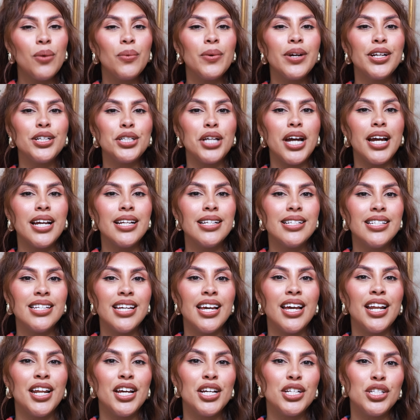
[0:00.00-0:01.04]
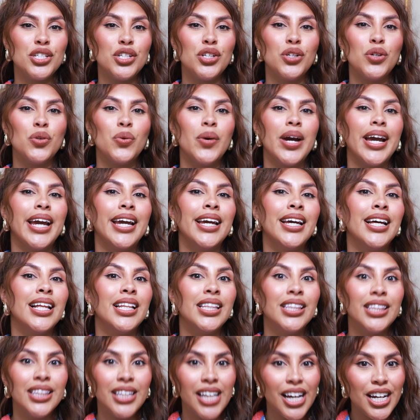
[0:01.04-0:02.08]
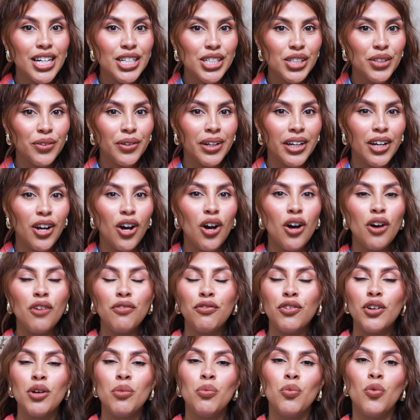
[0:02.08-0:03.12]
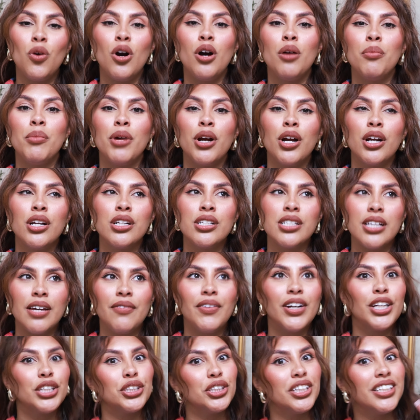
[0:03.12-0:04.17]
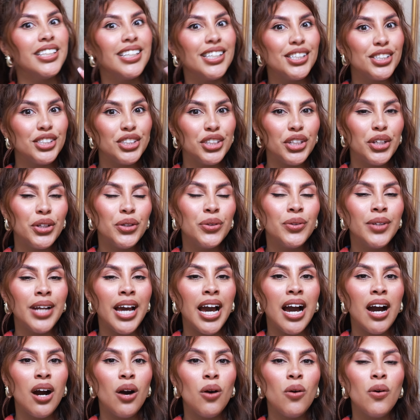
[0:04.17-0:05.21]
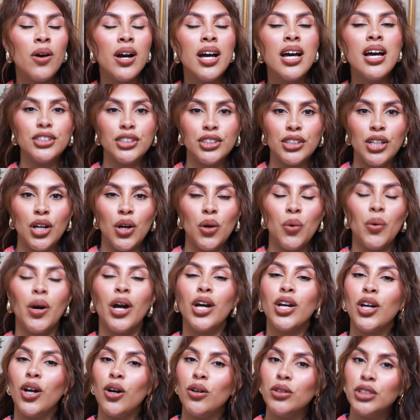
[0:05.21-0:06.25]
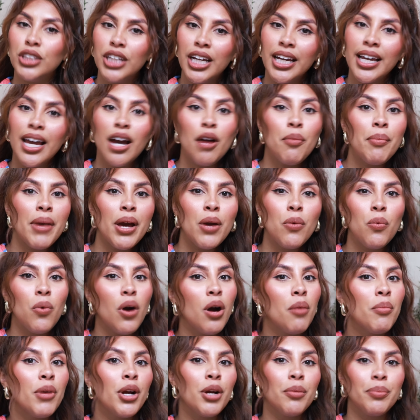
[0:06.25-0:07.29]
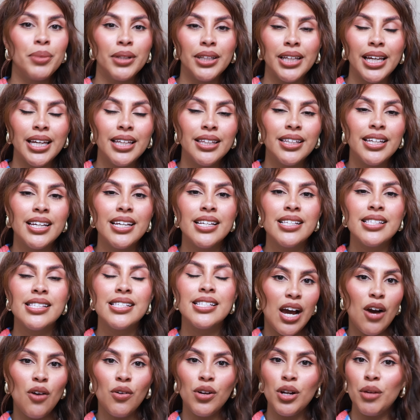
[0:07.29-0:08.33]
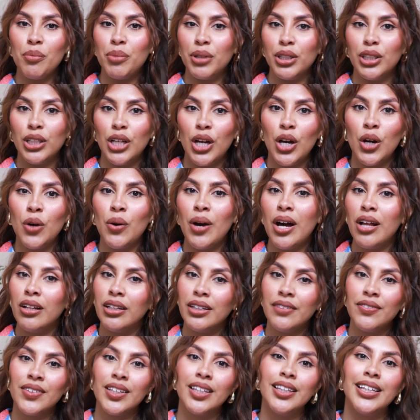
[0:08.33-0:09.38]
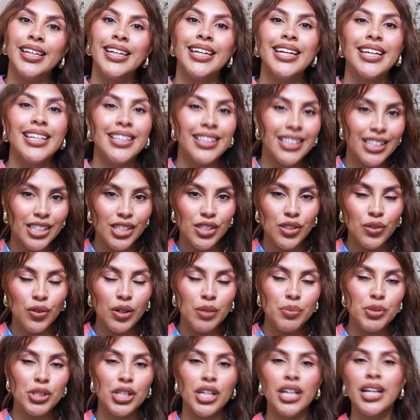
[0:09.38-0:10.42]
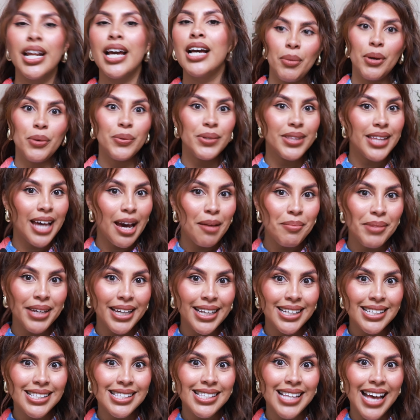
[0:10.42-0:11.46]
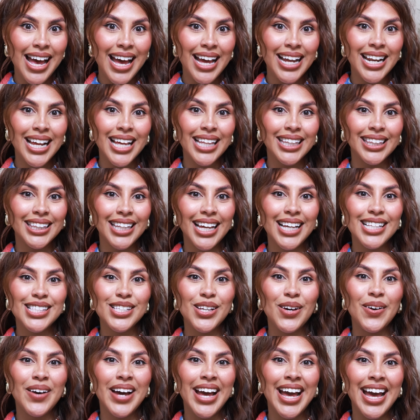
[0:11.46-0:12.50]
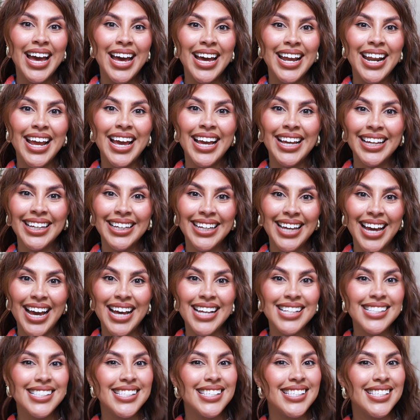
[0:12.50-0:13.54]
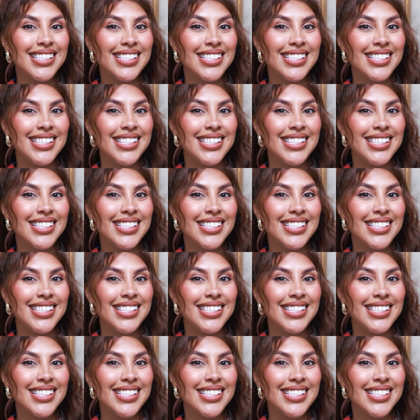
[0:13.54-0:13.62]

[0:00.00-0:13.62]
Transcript: which I did do a luxury haul from Walmart. I've actually done two now. So go check out my Walmart playlist down below. I'll leave the link in the description. Um, but with that being said, let's go ahead and get